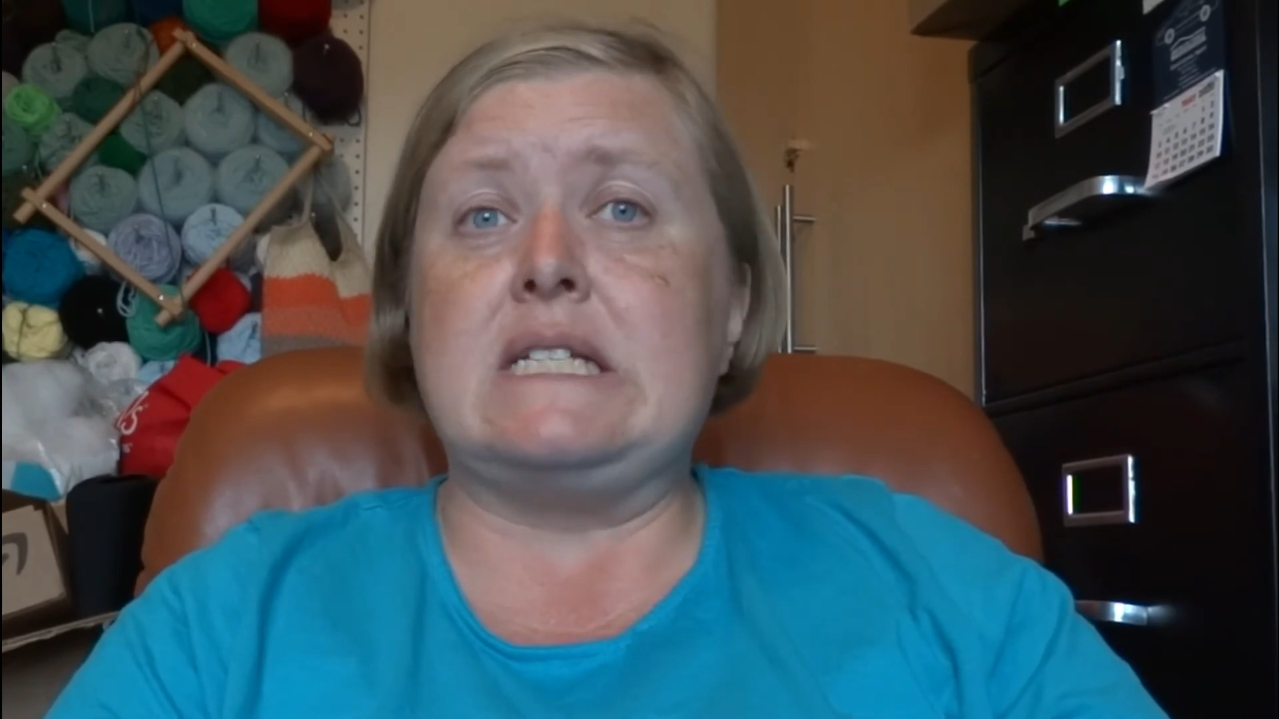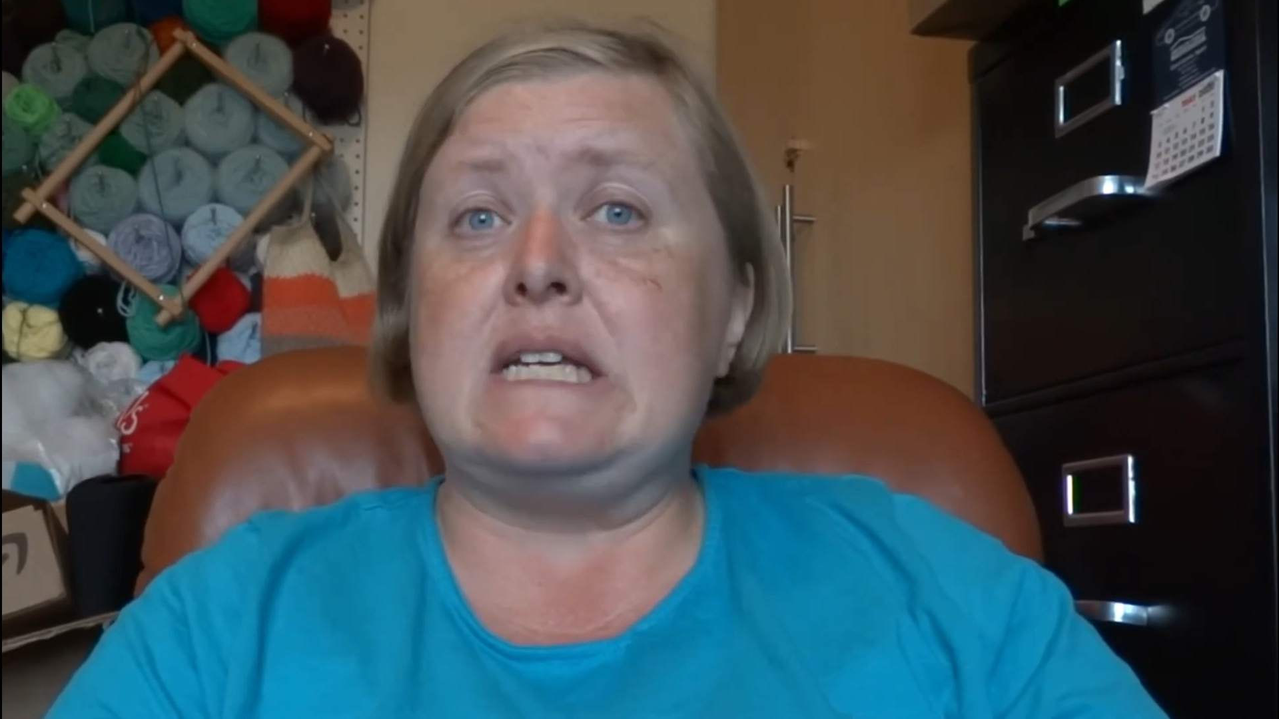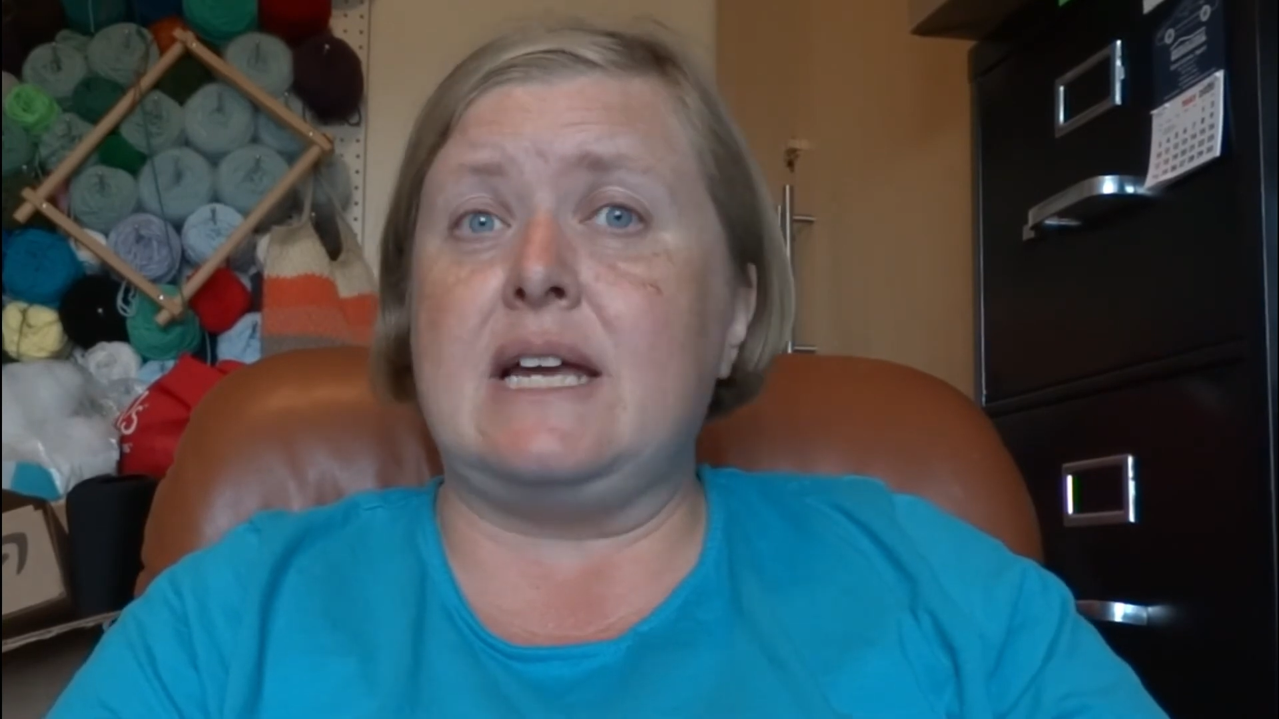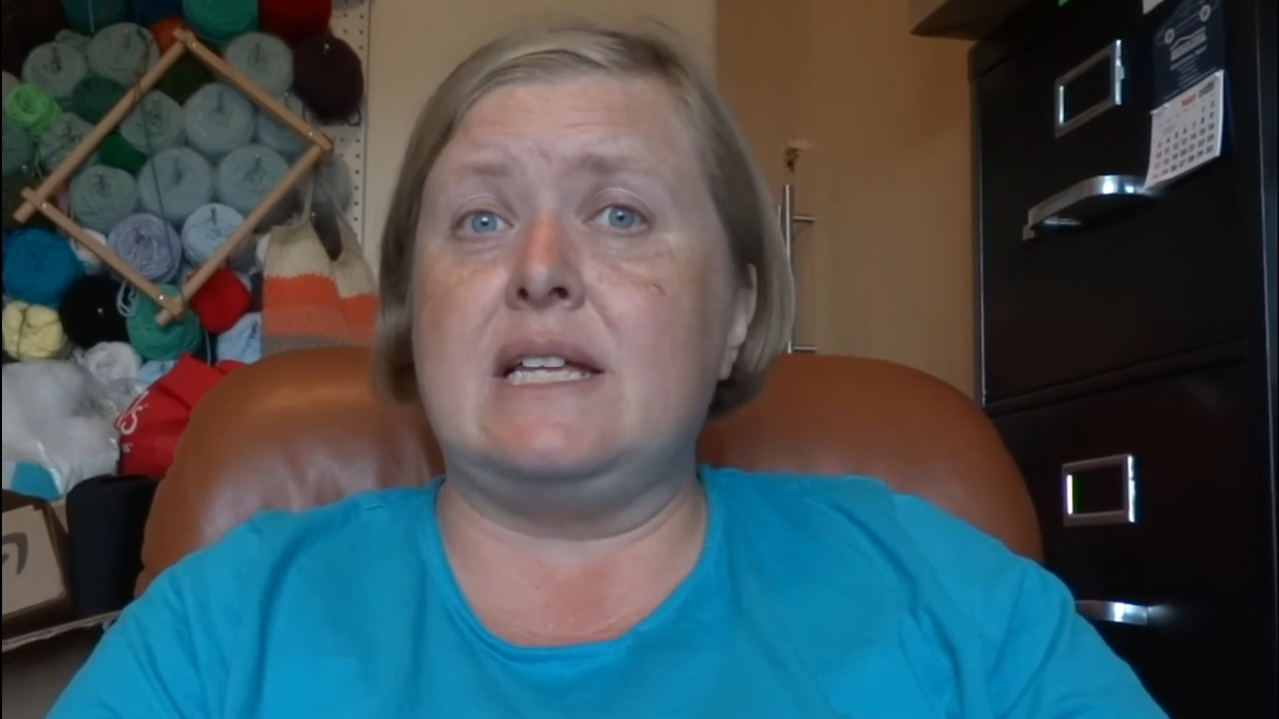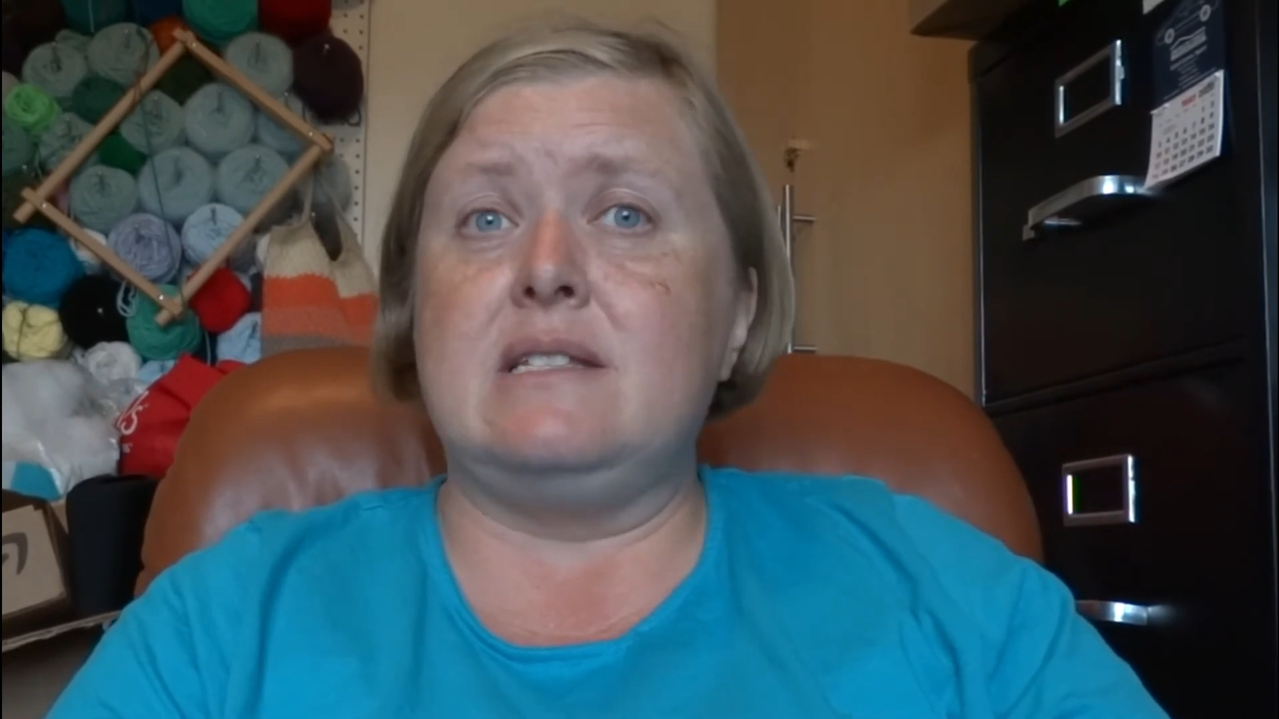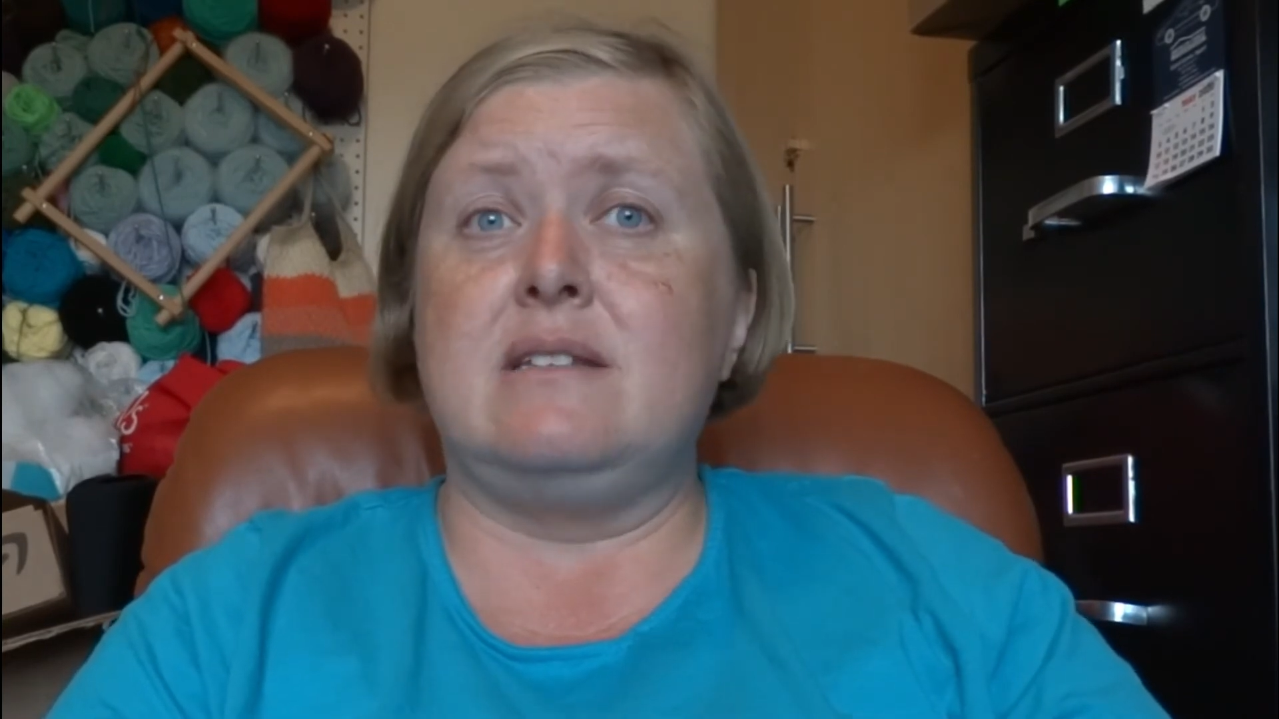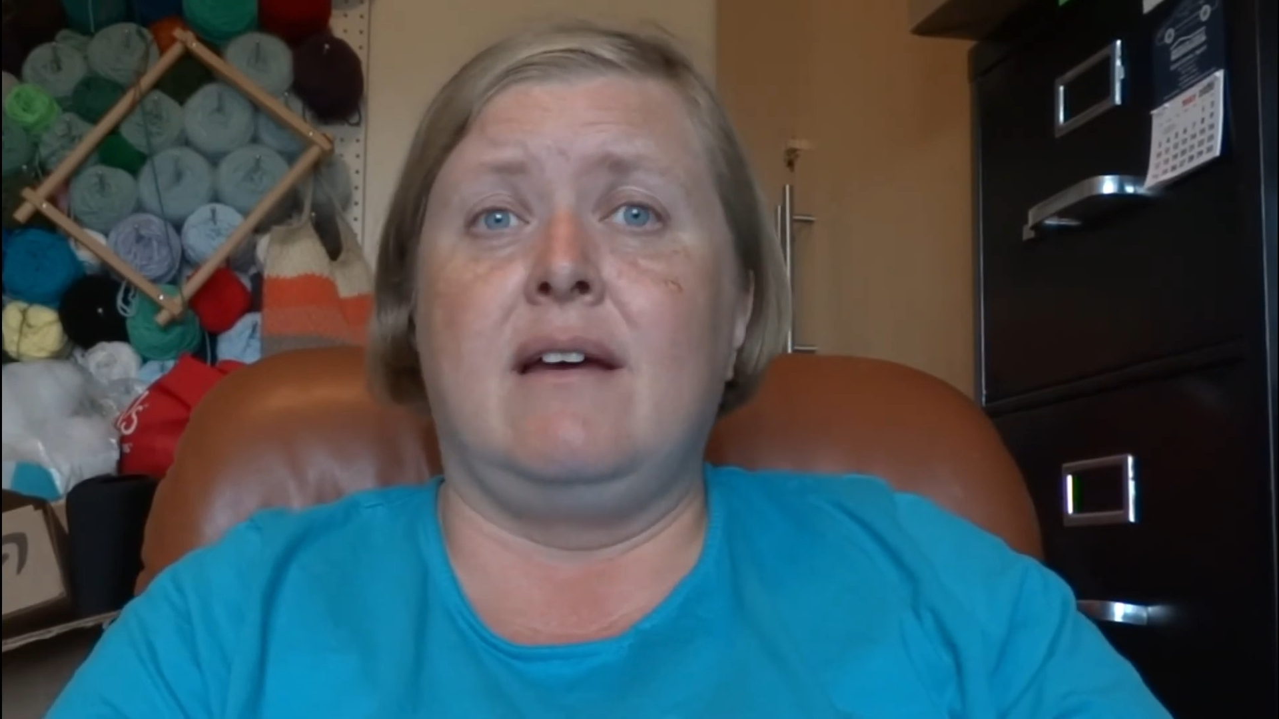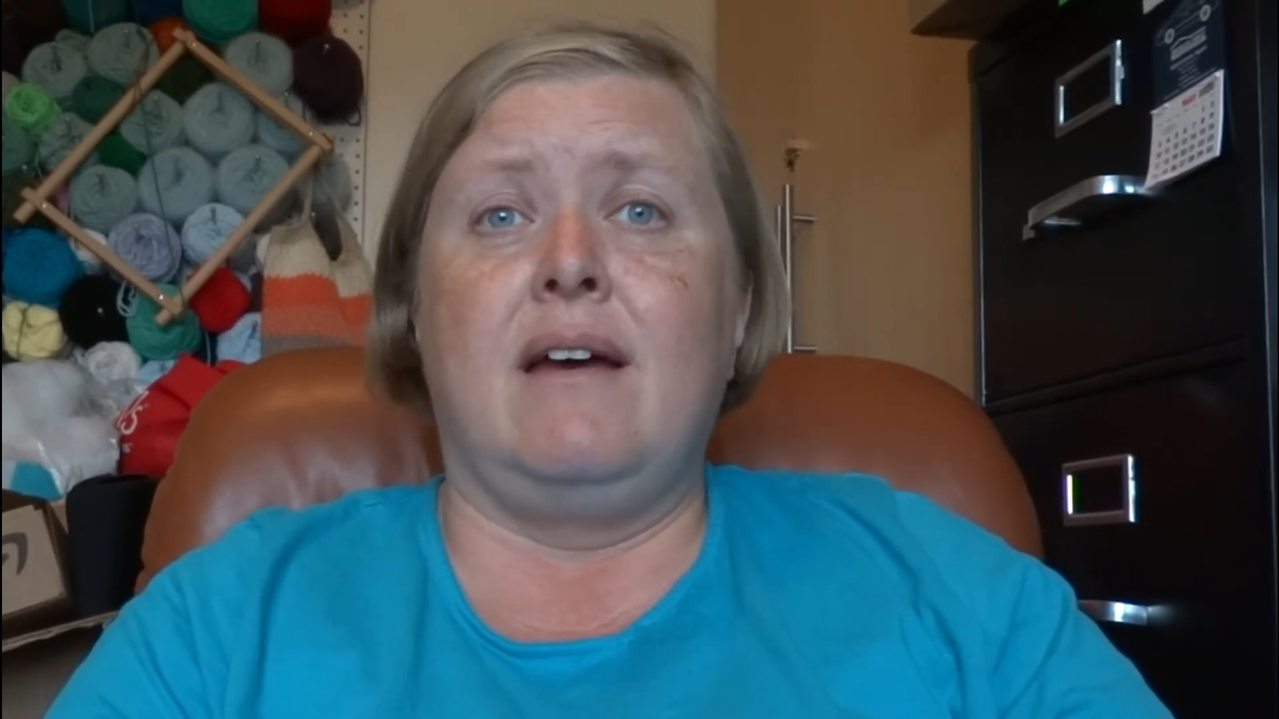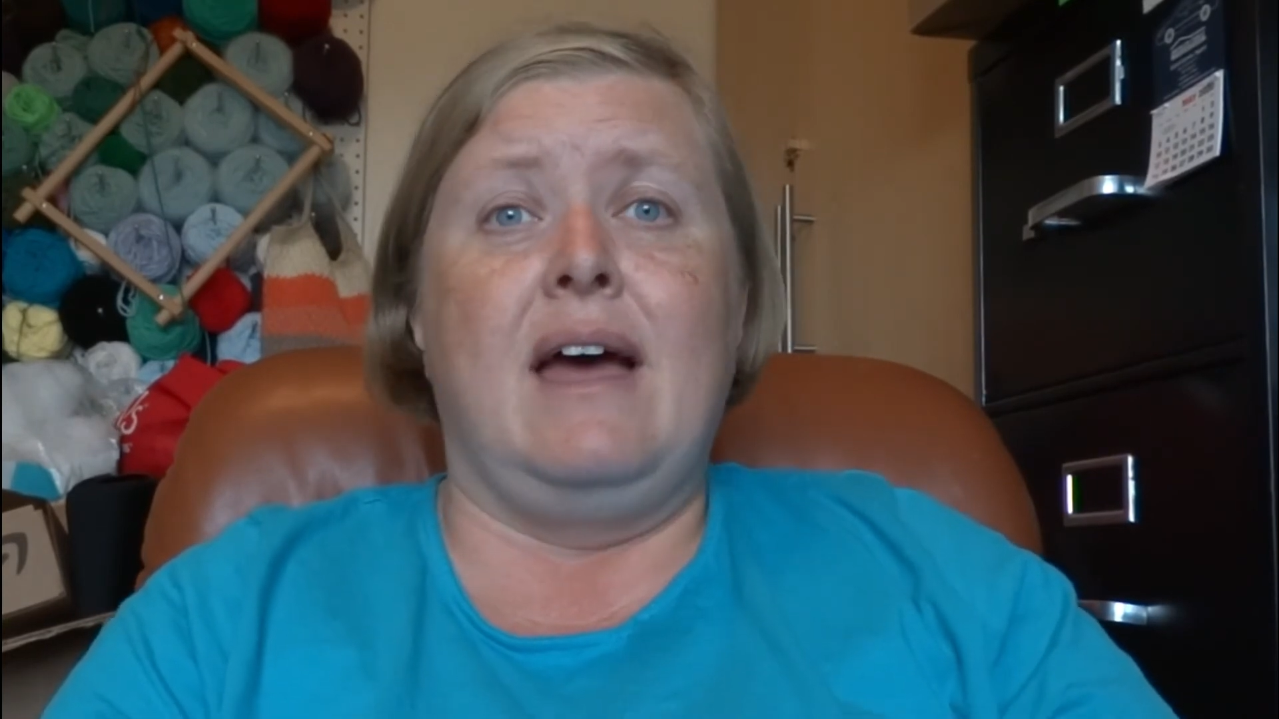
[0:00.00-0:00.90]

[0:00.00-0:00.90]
seeds